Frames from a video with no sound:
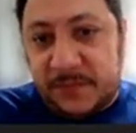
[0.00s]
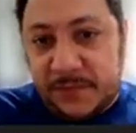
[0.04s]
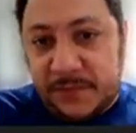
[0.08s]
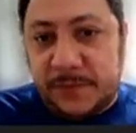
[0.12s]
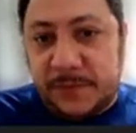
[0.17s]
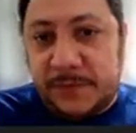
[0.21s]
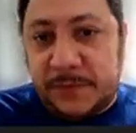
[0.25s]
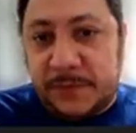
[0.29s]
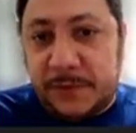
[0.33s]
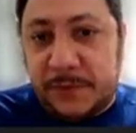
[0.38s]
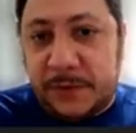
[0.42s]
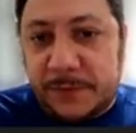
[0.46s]

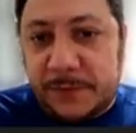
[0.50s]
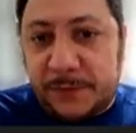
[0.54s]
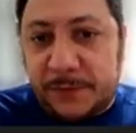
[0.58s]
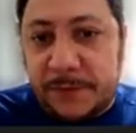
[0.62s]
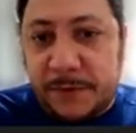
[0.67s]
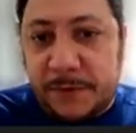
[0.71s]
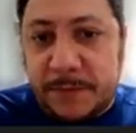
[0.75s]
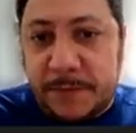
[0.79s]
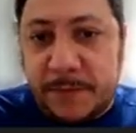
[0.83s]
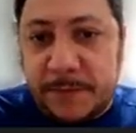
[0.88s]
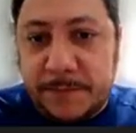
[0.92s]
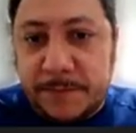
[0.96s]

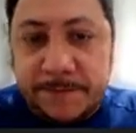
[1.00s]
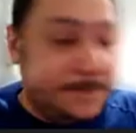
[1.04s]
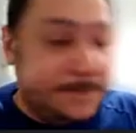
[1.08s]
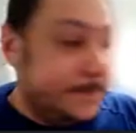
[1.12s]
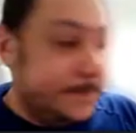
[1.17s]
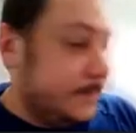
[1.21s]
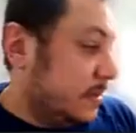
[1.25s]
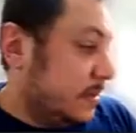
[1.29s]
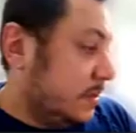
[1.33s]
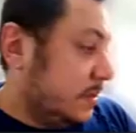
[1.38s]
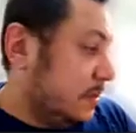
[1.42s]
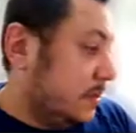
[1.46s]
for
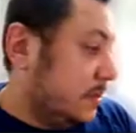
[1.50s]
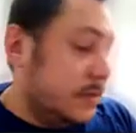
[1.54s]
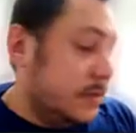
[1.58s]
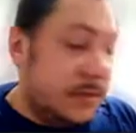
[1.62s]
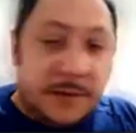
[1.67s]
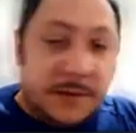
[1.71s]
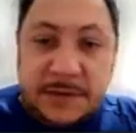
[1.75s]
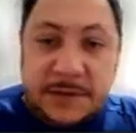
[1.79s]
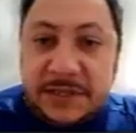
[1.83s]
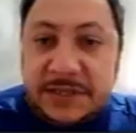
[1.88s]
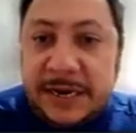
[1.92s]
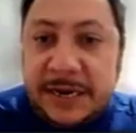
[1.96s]

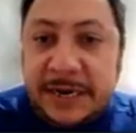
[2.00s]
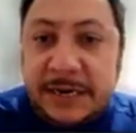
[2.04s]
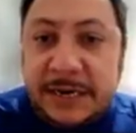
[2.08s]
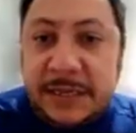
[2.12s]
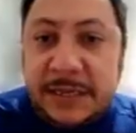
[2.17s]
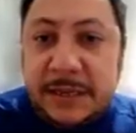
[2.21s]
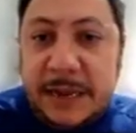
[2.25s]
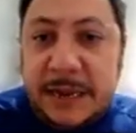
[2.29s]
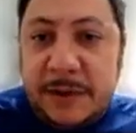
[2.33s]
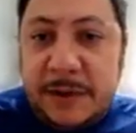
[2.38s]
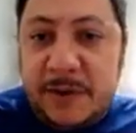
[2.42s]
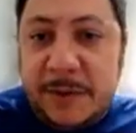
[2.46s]

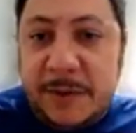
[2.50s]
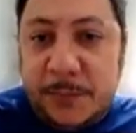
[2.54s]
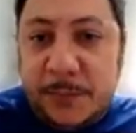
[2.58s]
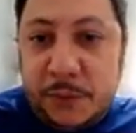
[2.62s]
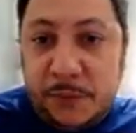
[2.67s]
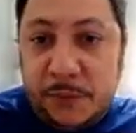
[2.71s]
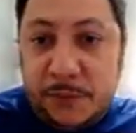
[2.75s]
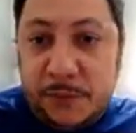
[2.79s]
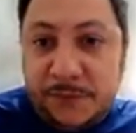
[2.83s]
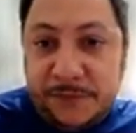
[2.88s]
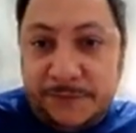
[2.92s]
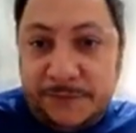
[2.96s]
start our
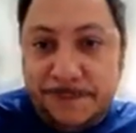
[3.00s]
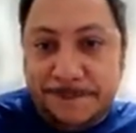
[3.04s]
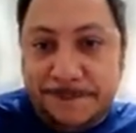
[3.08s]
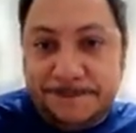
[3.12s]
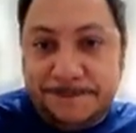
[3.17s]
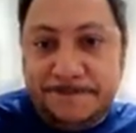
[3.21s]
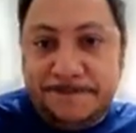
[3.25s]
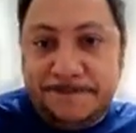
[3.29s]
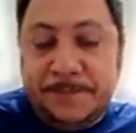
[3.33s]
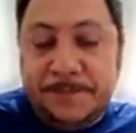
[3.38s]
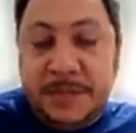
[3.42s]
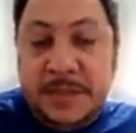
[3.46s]
proof.
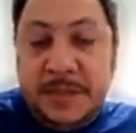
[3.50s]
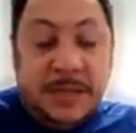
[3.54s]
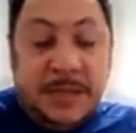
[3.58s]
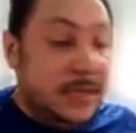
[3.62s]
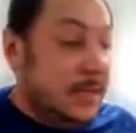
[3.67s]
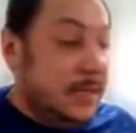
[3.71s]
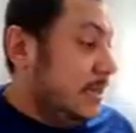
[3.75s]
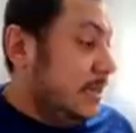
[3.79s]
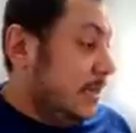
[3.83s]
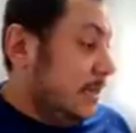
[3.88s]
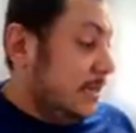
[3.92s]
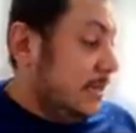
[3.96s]

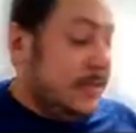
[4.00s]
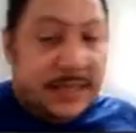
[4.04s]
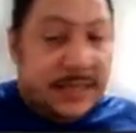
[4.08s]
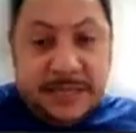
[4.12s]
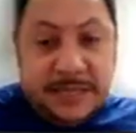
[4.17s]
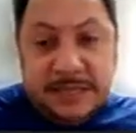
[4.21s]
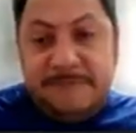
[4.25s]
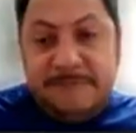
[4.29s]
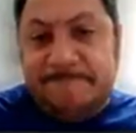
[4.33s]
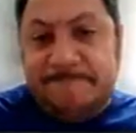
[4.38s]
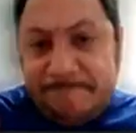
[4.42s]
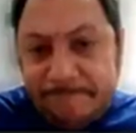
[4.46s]
And
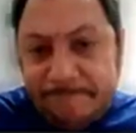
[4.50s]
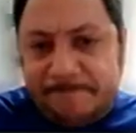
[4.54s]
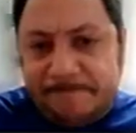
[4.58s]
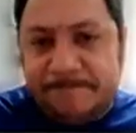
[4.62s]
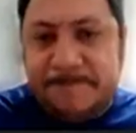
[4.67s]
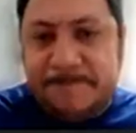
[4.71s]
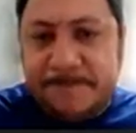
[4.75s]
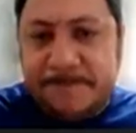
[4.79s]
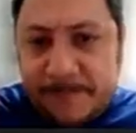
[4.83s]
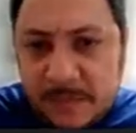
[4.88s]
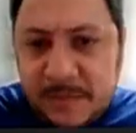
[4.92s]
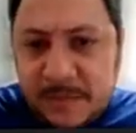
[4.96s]
then
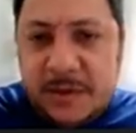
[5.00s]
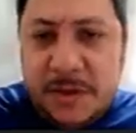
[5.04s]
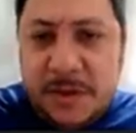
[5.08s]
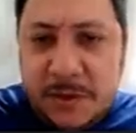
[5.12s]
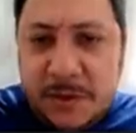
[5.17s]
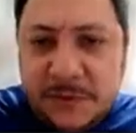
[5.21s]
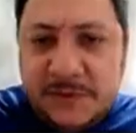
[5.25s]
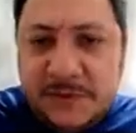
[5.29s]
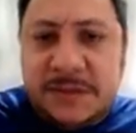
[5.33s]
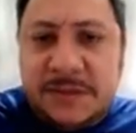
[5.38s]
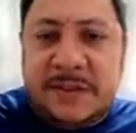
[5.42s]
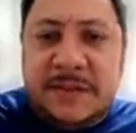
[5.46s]

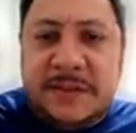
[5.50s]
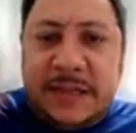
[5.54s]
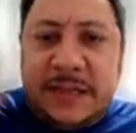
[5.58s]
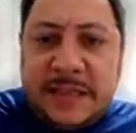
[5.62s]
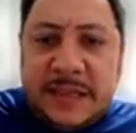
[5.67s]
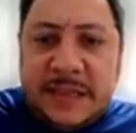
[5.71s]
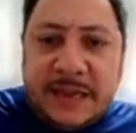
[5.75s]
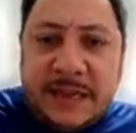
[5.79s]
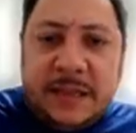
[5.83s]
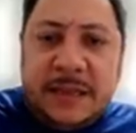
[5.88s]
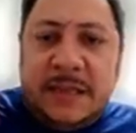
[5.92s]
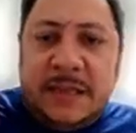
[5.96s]
using the
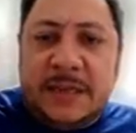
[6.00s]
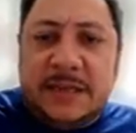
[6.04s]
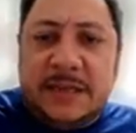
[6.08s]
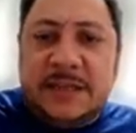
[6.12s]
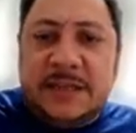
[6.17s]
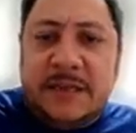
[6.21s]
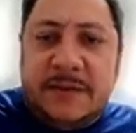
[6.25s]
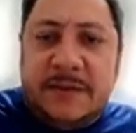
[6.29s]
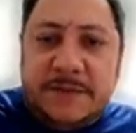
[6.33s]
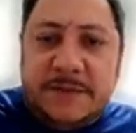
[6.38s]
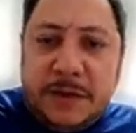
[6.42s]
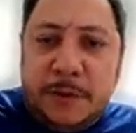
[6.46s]
techniques
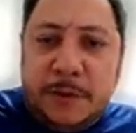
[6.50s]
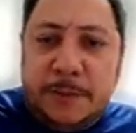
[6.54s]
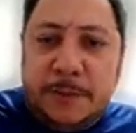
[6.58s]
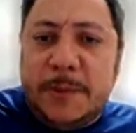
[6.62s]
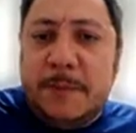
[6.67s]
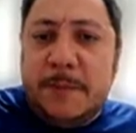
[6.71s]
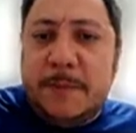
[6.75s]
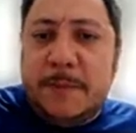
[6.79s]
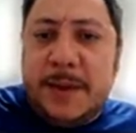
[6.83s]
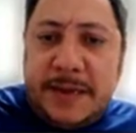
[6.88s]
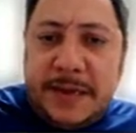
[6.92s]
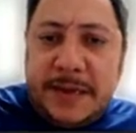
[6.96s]

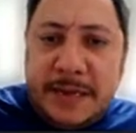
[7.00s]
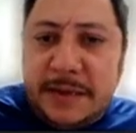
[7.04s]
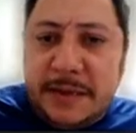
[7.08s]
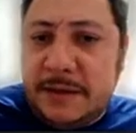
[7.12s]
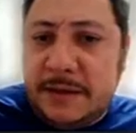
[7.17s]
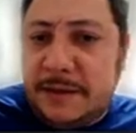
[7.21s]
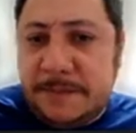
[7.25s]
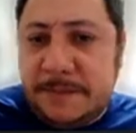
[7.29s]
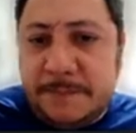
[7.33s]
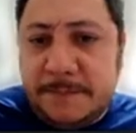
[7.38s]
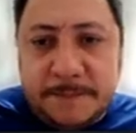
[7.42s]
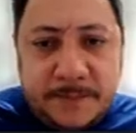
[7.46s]
developed
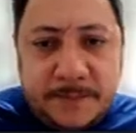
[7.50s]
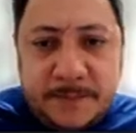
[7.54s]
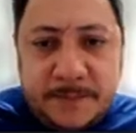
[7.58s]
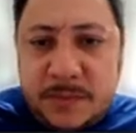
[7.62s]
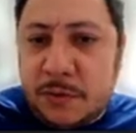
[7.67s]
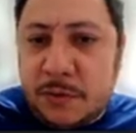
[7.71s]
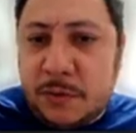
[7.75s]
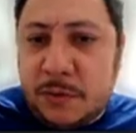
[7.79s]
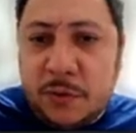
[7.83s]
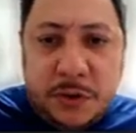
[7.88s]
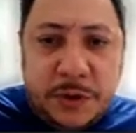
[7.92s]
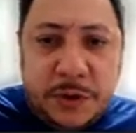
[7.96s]
by
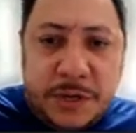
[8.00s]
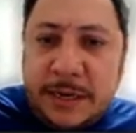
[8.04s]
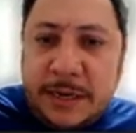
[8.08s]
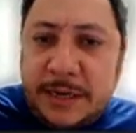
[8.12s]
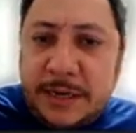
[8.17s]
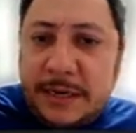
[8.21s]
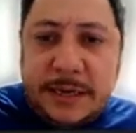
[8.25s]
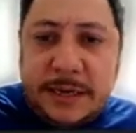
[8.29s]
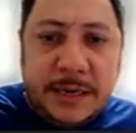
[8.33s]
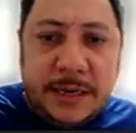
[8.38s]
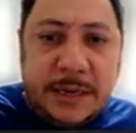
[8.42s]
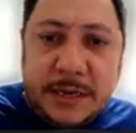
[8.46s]

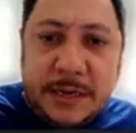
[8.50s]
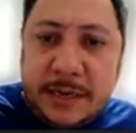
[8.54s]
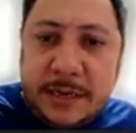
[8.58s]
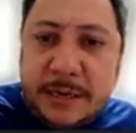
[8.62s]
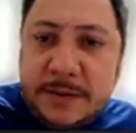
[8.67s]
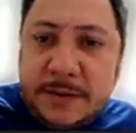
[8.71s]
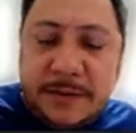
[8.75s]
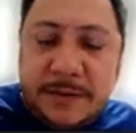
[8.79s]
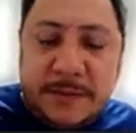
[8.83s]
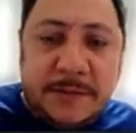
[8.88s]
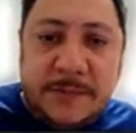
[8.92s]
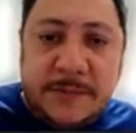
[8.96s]

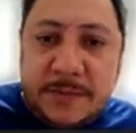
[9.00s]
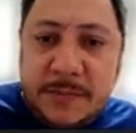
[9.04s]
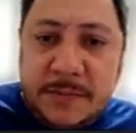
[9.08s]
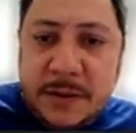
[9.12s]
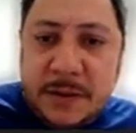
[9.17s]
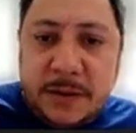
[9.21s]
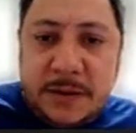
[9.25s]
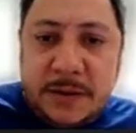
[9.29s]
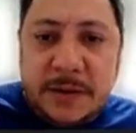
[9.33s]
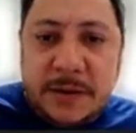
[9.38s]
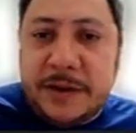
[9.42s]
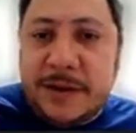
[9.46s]
Kurika,
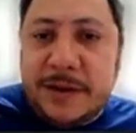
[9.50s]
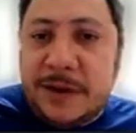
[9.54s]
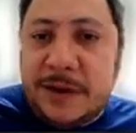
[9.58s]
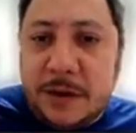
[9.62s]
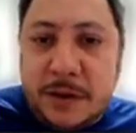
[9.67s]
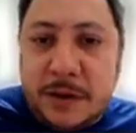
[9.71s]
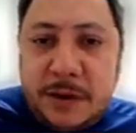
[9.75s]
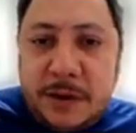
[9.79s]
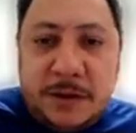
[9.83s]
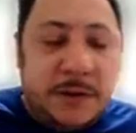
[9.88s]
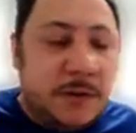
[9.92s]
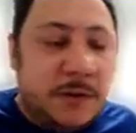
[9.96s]

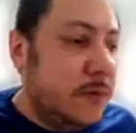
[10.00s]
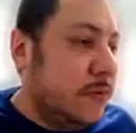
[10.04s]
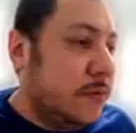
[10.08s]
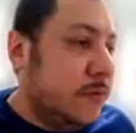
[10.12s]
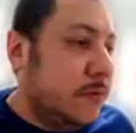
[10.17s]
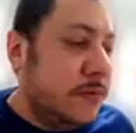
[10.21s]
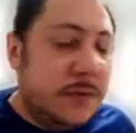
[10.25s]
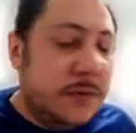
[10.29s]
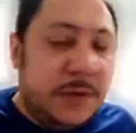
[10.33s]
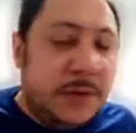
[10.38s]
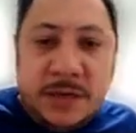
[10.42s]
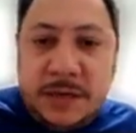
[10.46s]

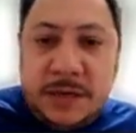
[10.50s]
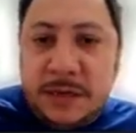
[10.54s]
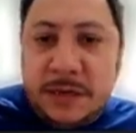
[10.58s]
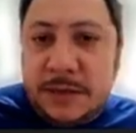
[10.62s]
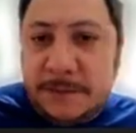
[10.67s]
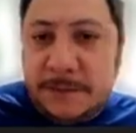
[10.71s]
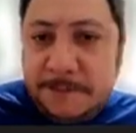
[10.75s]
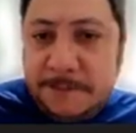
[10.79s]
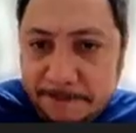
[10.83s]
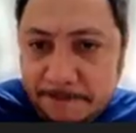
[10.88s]
Legal, Nyam,